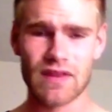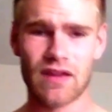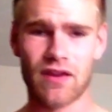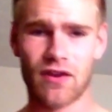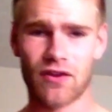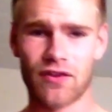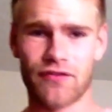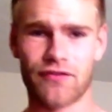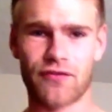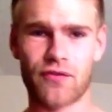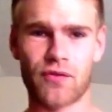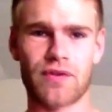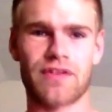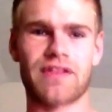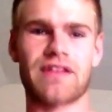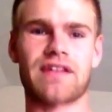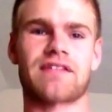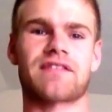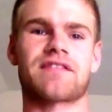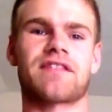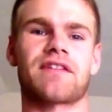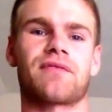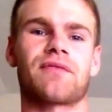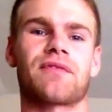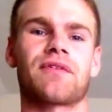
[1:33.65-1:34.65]
are the 4
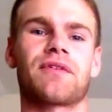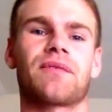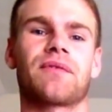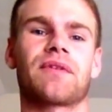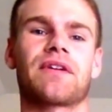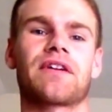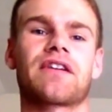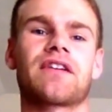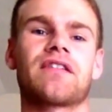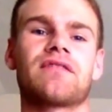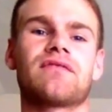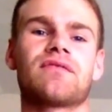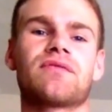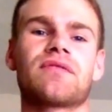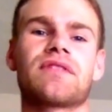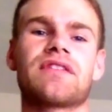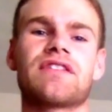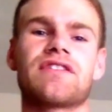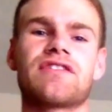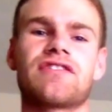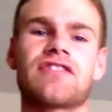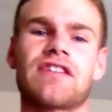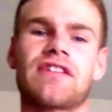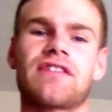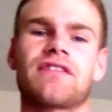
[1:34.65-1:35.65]
things I really want to cover with
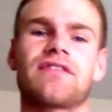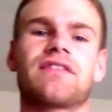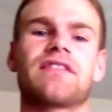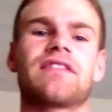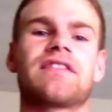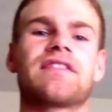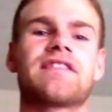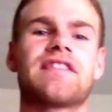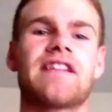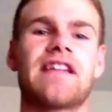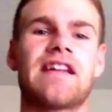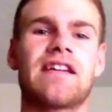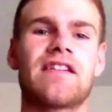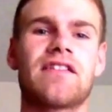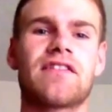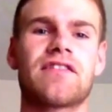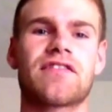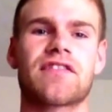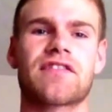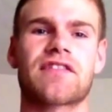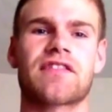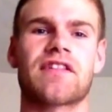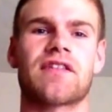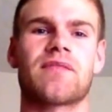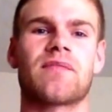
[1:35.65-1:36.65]
this channel, and today is
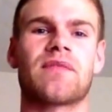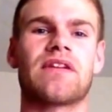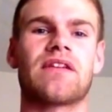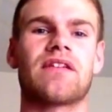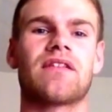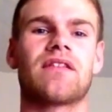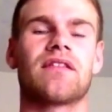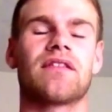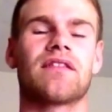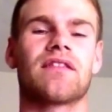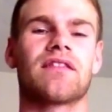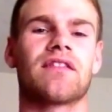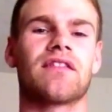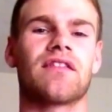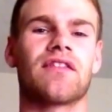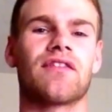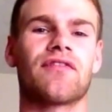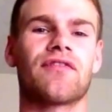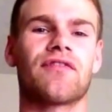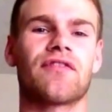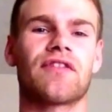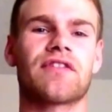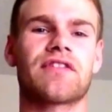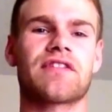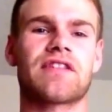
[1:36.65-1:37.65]
just going to be the
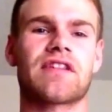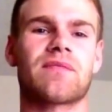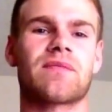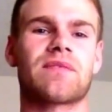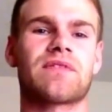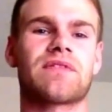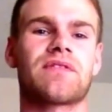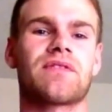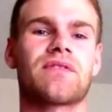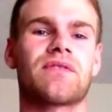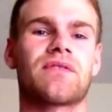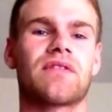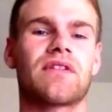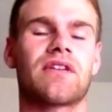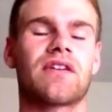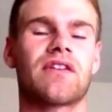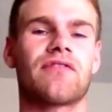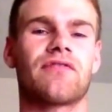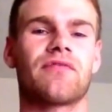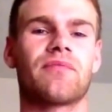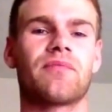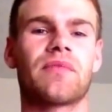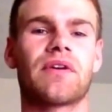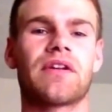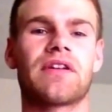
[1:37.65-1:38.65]
first episode
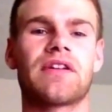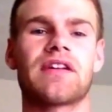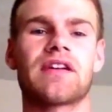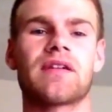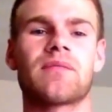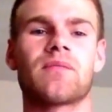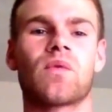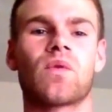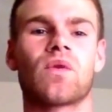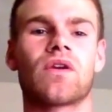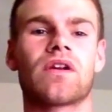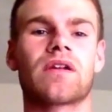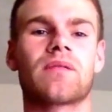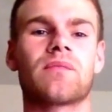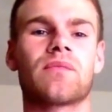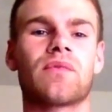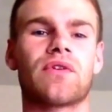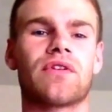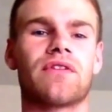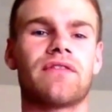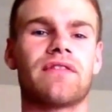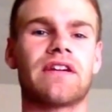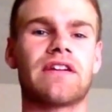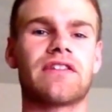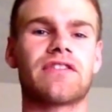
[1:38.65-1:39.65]
of Monday Morning
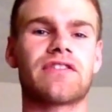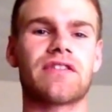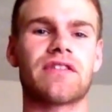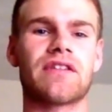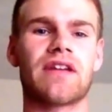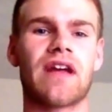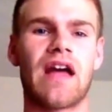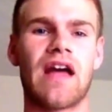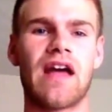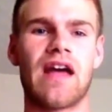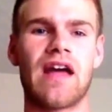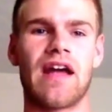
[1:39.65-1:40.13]
Motivation.